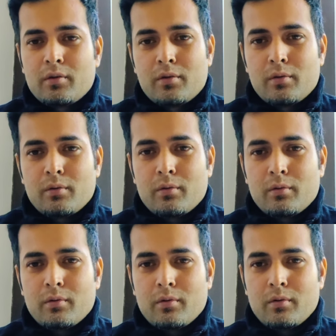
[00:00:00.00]

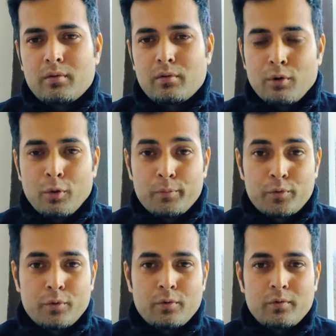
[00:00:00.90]
So hope
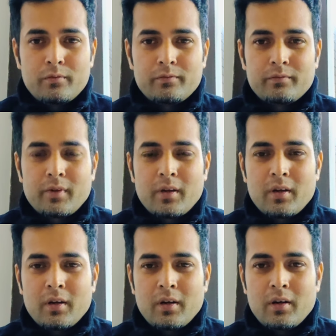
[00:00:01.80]
so.
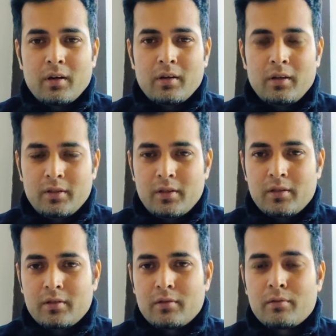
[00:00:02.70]
This
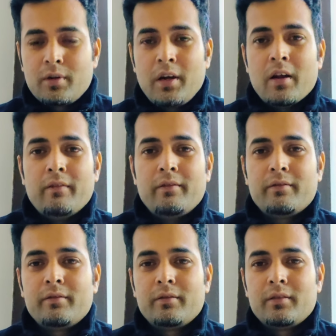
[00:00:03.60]
is good
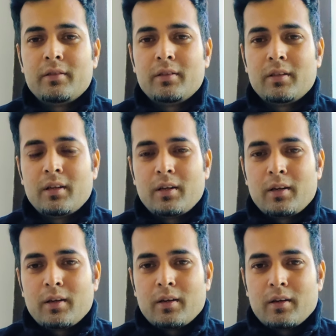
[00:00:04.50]
enough
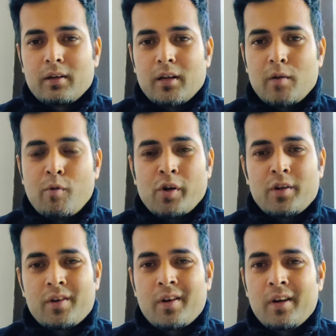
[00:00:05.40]
about
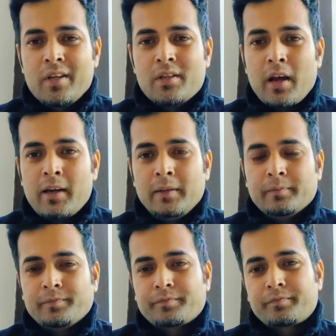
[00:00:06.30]
internet lease line,